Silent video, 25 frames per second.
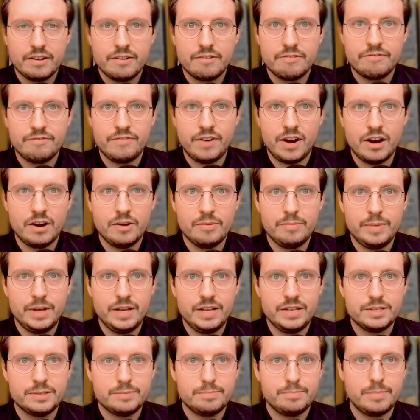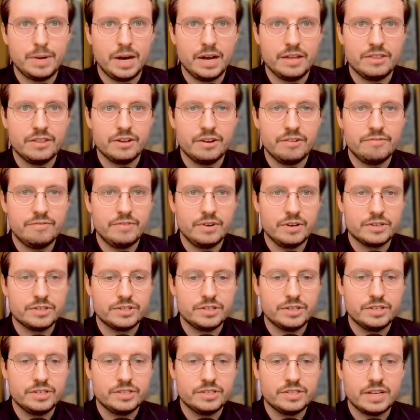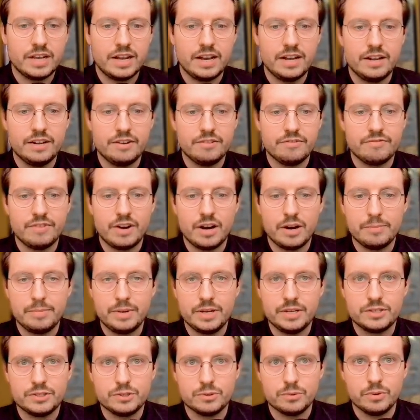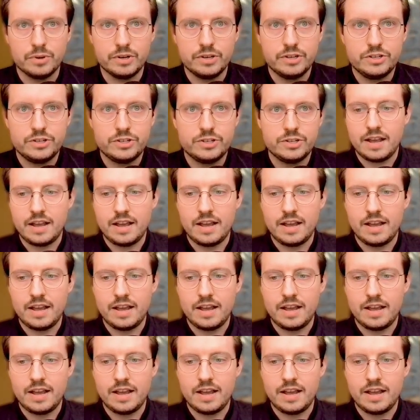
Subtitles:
Firebase Python functions, and Firebase storage.